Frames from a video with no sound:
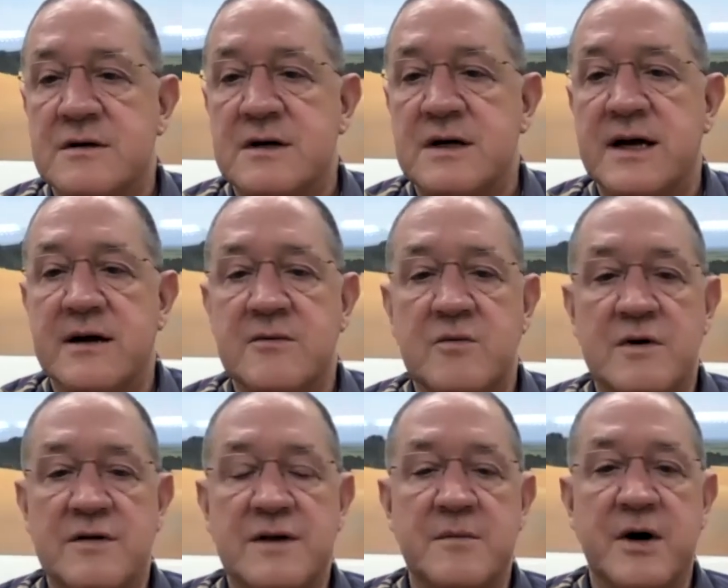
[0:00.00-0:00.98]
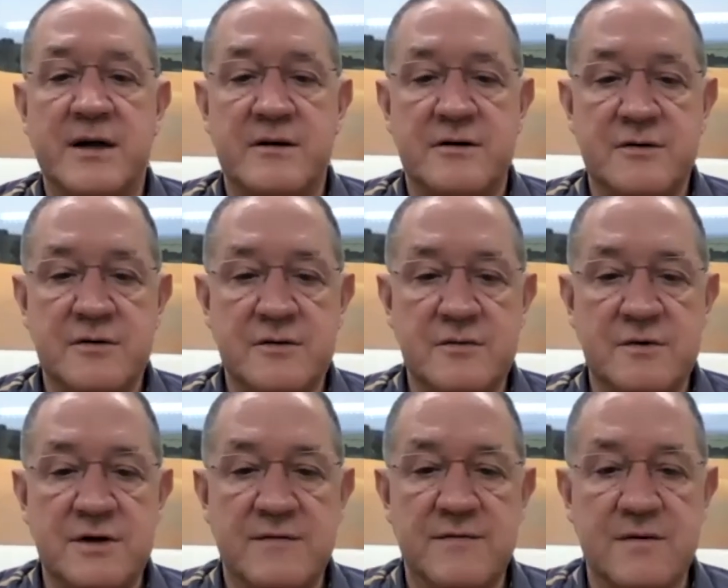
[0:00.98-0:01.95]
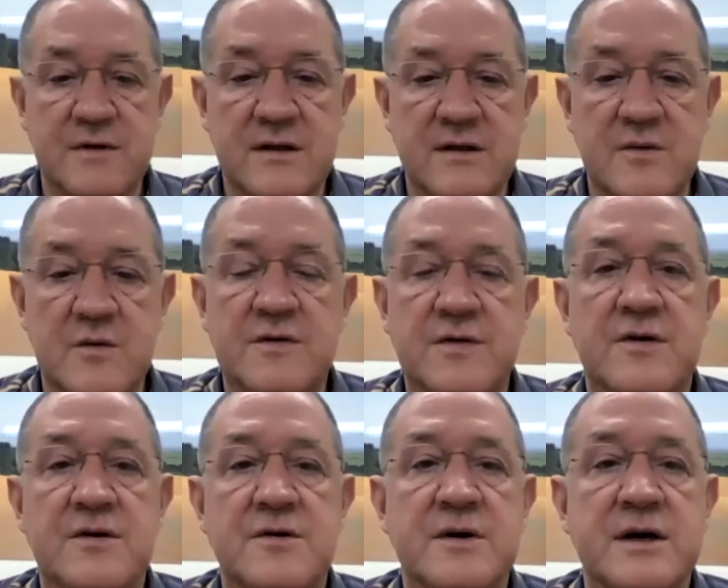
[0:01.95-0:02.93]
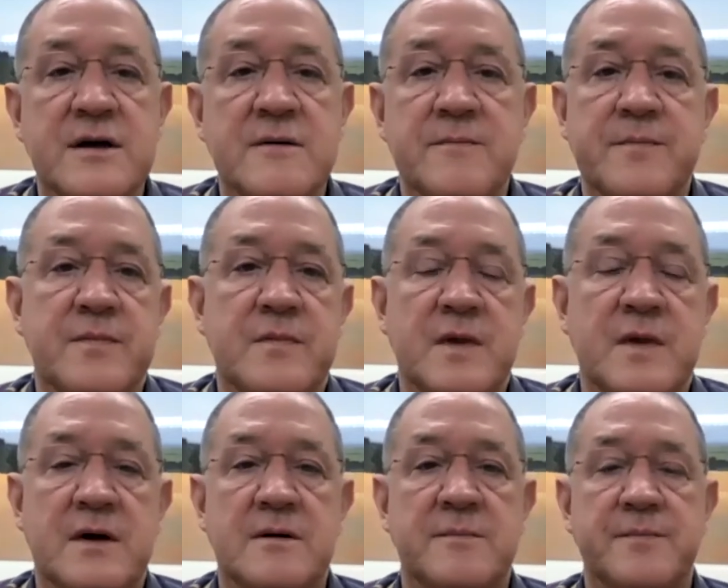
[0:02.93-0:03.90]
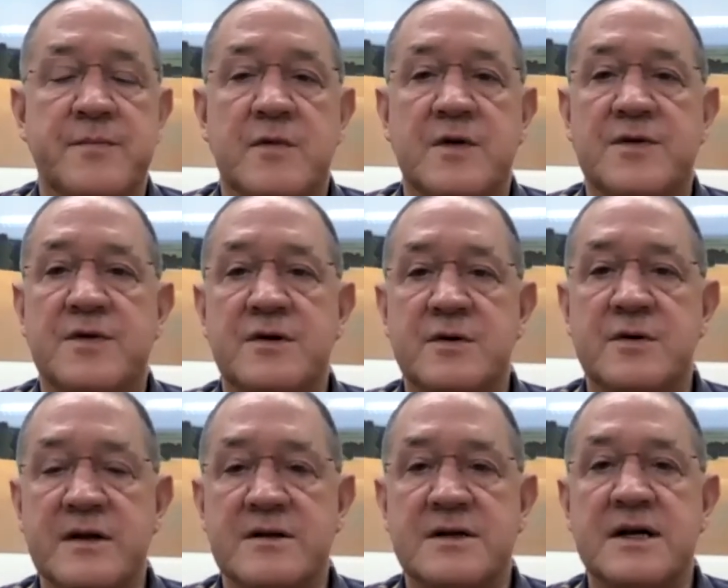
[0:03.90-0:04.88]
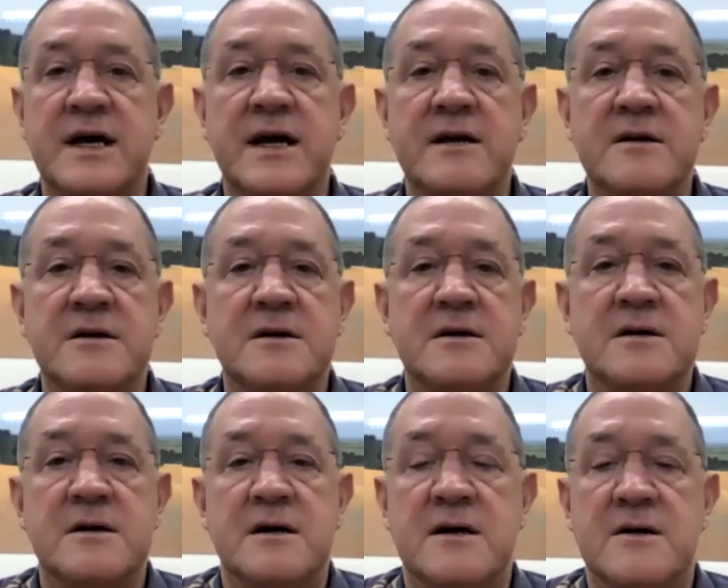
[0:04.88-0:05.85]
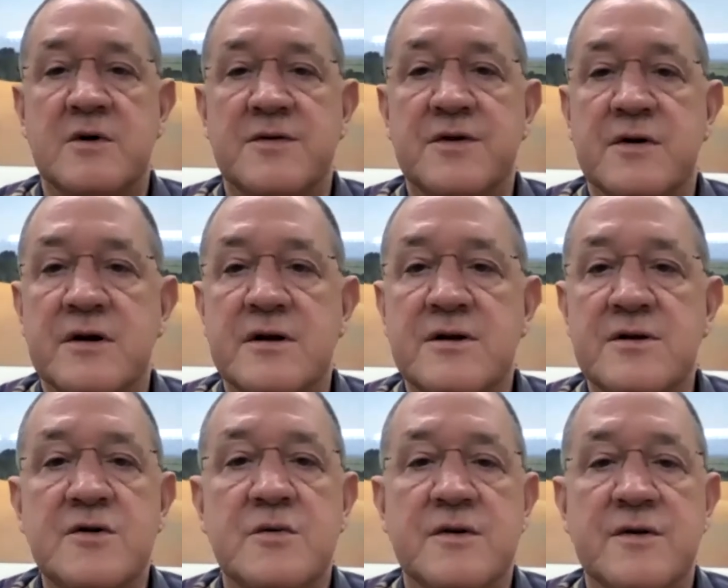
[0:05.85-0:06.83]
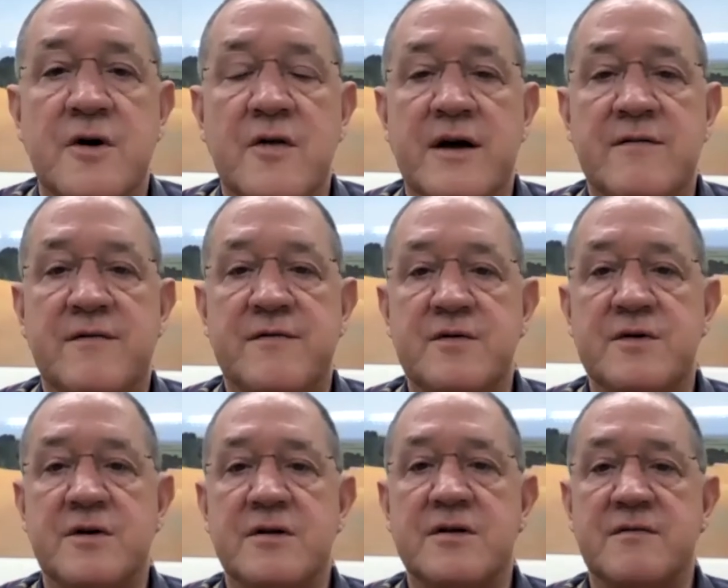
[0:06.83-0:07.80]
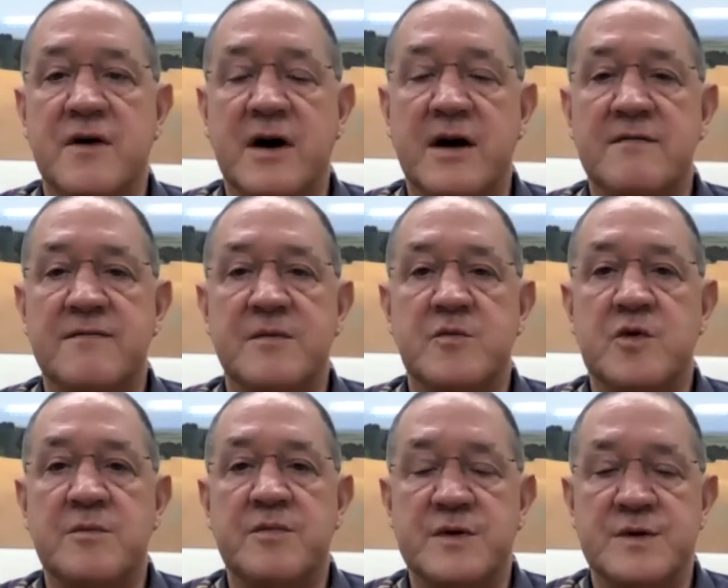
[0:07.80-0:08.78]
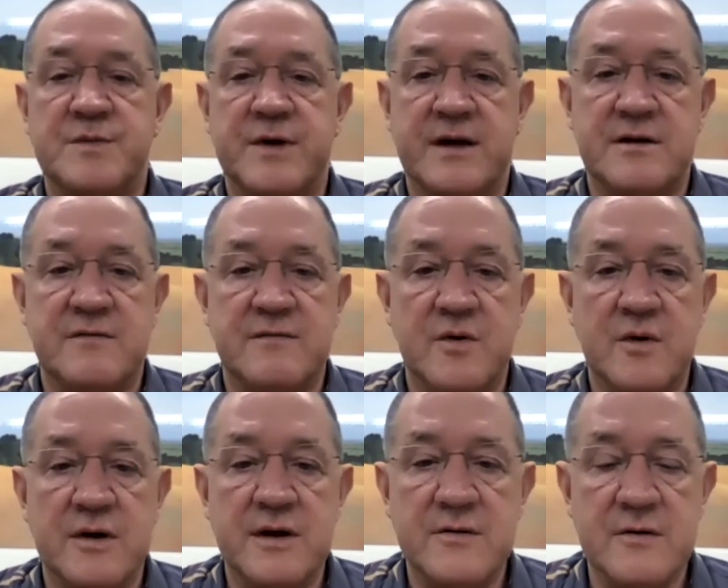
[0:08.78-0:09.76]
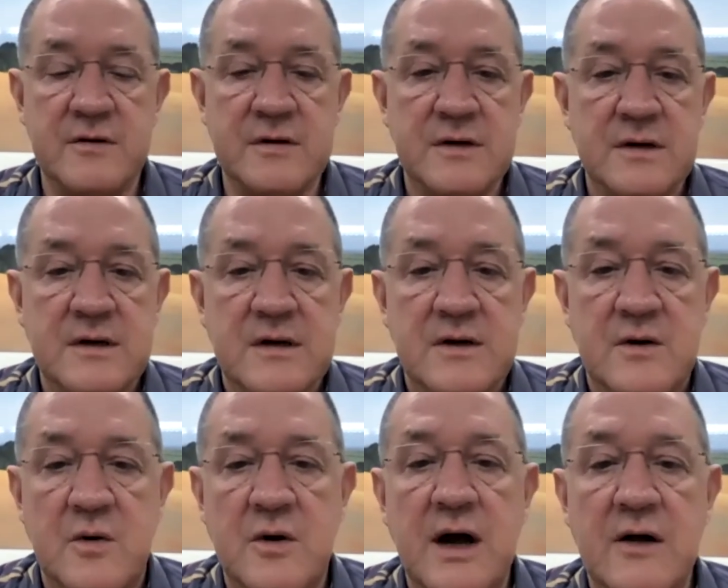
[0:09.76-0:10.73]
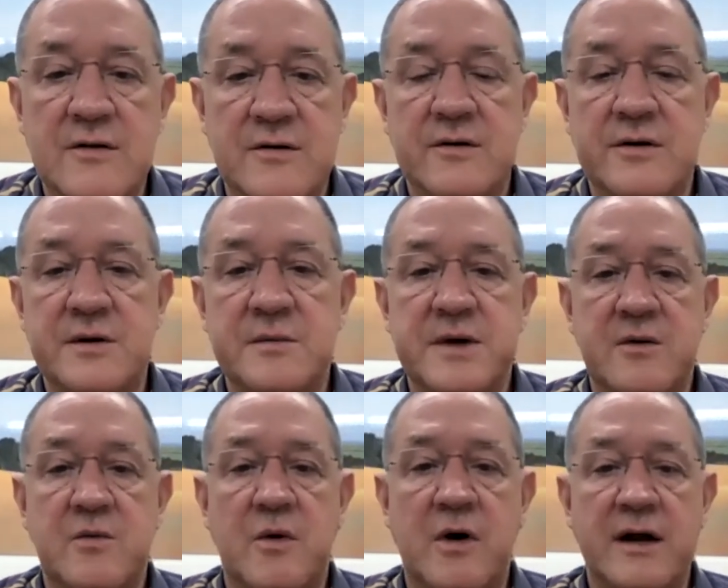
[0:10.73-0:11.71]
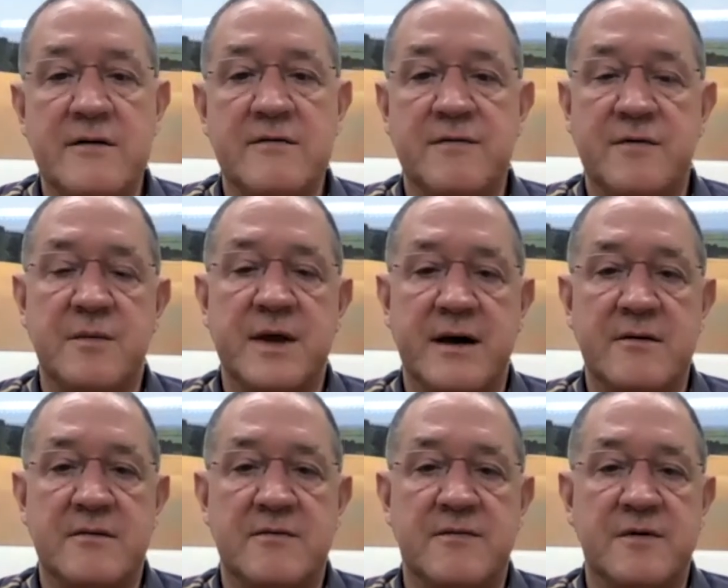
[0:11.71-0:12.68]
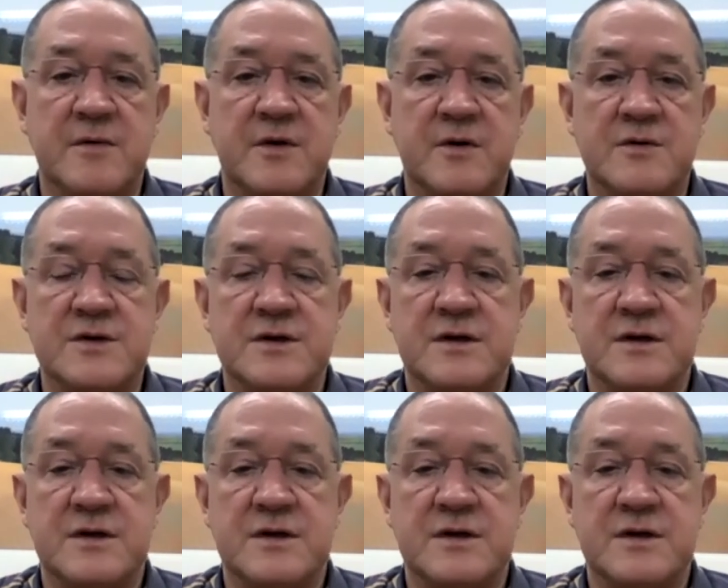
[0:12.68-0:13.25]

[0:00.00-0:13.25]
and what they might do differently than what they're doing um, what they're doing today and what they're going to do with all that fruit on the vine from one perspective or another or how they're going to make wine from that from those